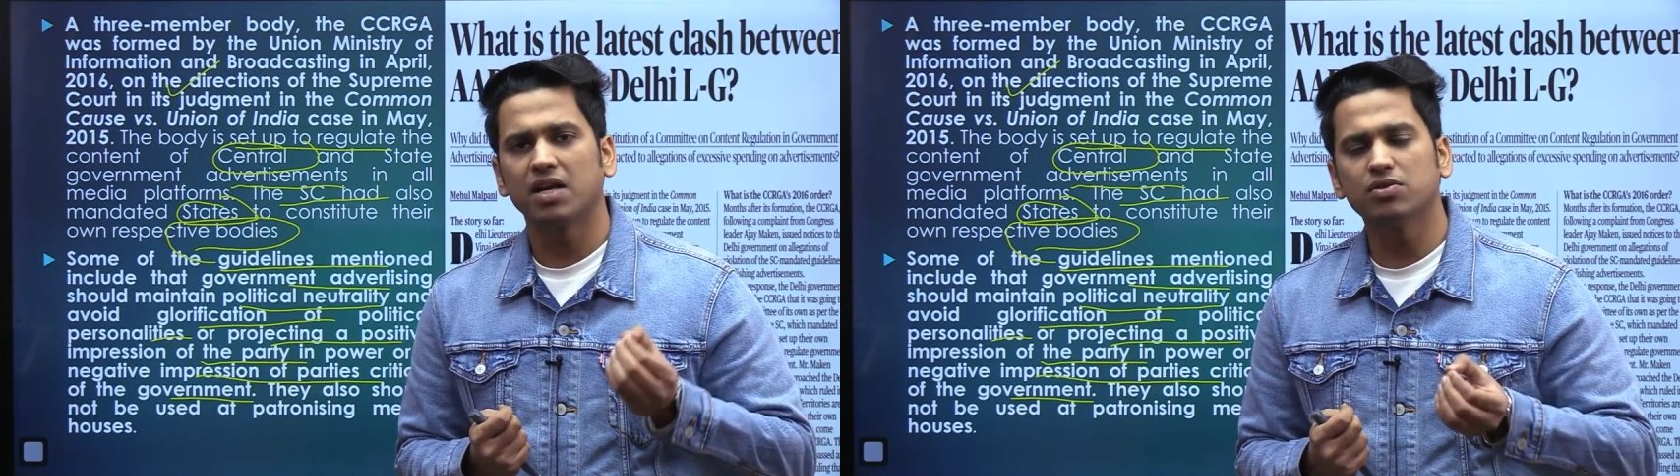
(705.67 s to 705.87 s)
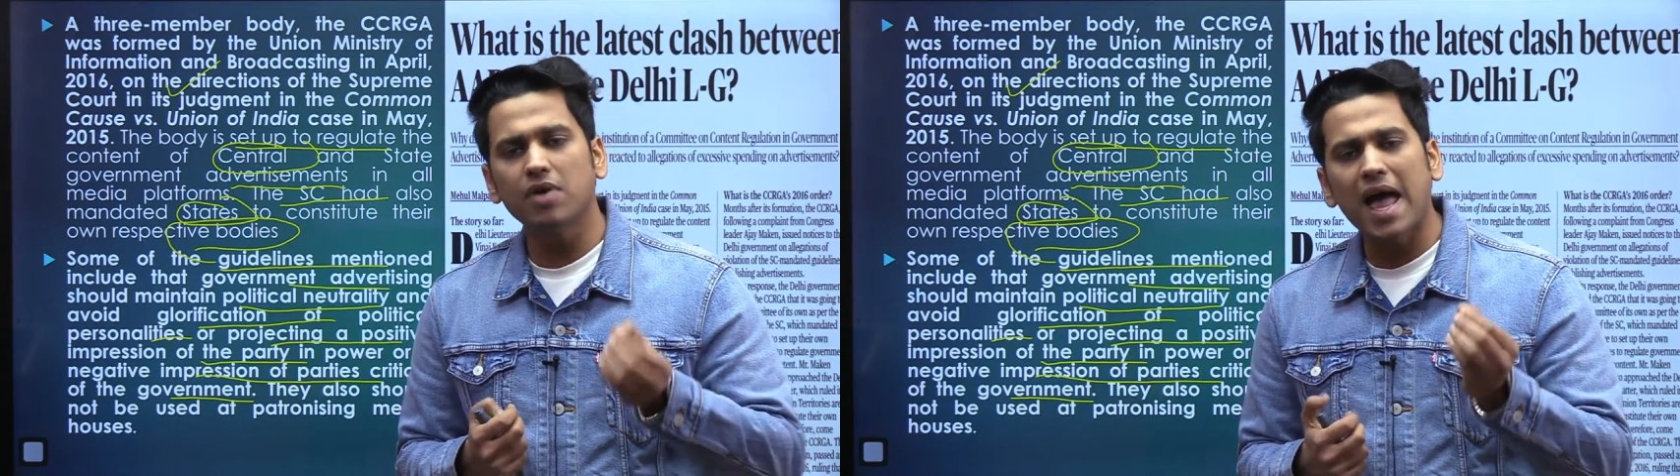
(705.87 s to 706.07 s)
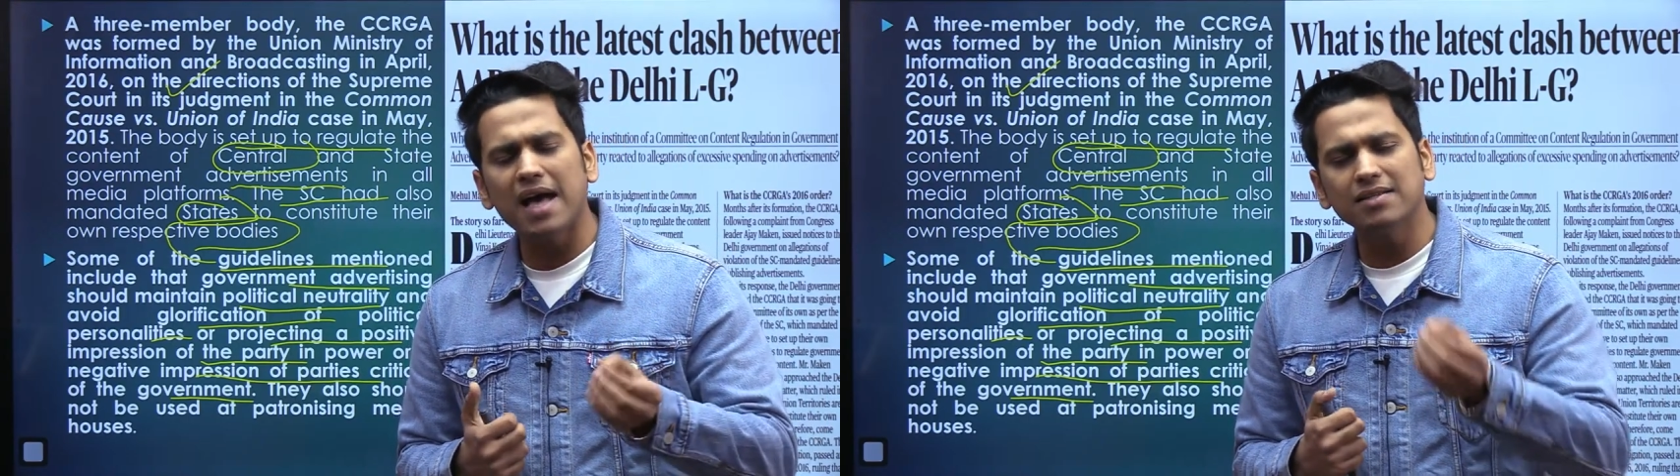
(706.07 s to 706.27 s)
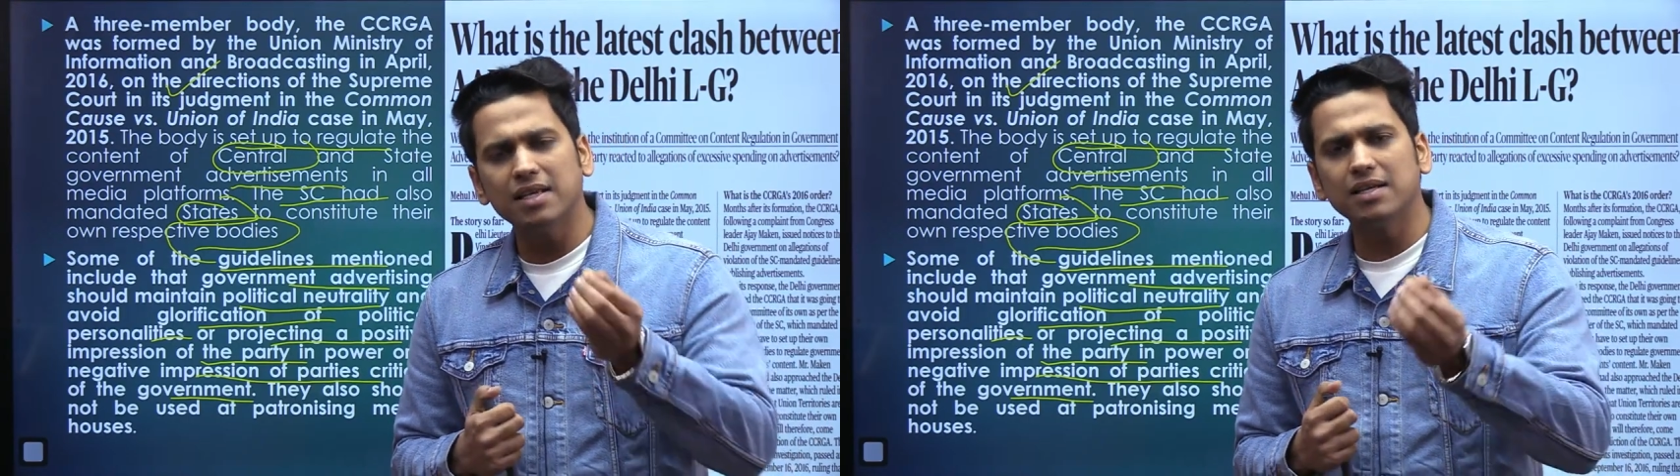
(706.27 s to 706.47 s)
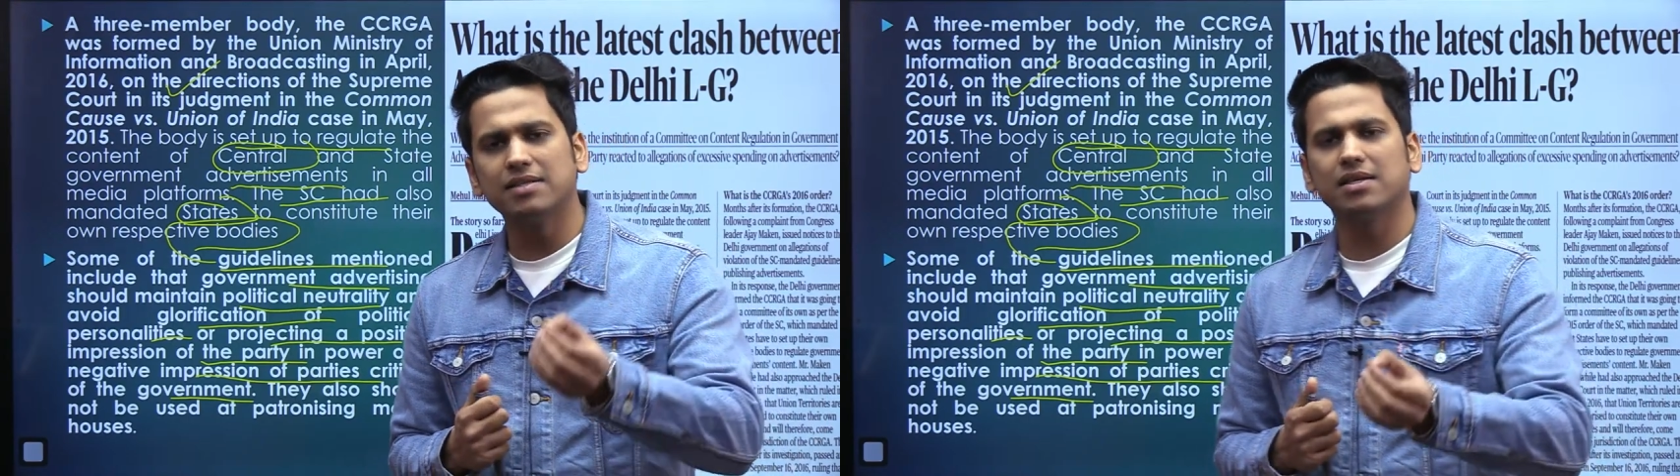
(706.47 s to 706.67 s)
So, as a
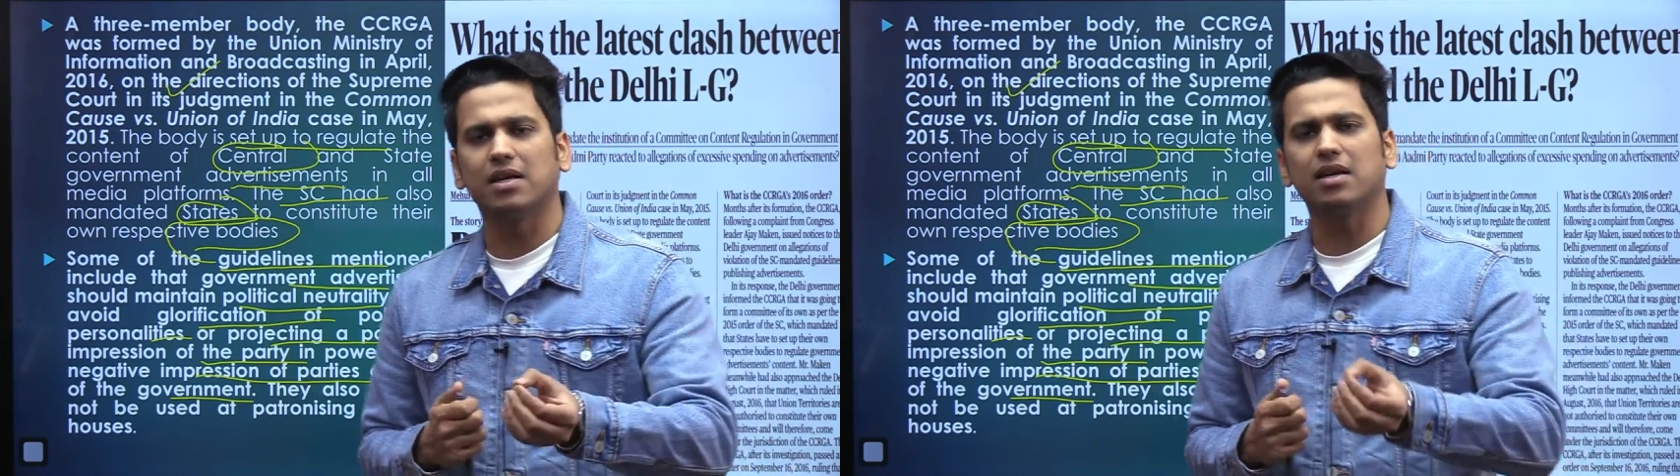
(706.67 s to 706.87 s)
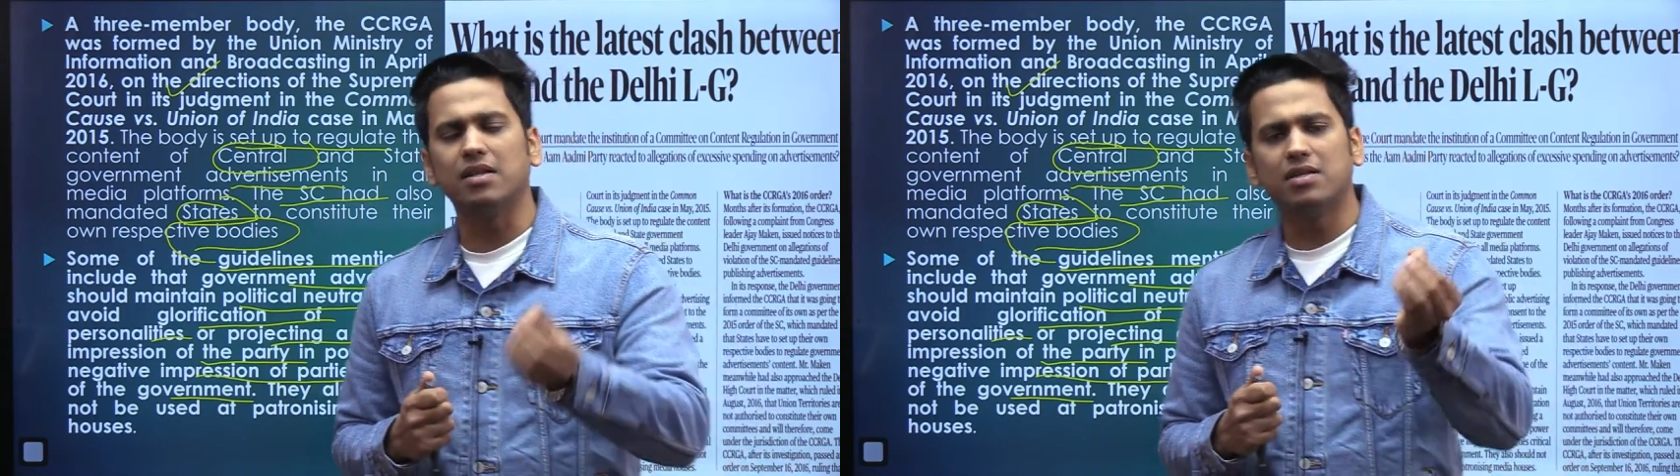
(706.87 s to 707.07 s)
result,